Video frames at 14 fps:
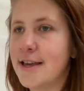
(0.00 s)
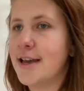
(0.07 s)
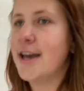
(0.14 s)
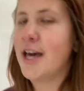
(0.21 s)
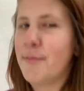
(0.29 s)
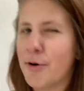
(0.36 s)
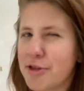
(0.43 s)

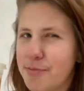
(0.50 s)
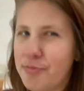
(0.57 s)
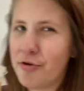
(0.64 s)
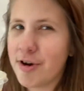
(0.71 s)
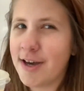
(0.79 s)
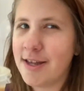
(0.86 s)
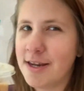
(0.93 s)
and most
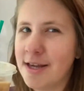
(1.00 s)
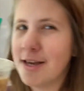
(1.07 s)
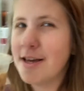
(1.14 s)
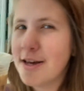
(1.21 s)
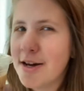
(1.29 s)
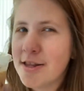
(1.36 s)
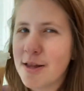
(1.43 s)
important,
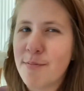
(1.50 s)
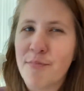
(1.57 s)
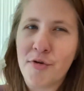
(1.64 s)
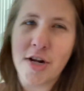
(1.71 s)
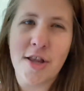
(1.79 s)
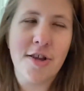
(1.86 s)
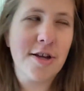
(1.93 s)
the
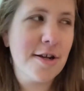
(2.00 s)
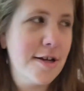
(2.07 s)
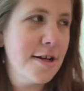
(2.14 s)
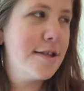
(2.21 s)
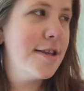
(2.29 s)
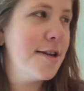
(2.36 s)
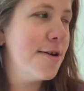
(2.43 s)
booty looked good
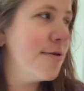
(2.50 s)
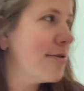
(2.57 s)
too.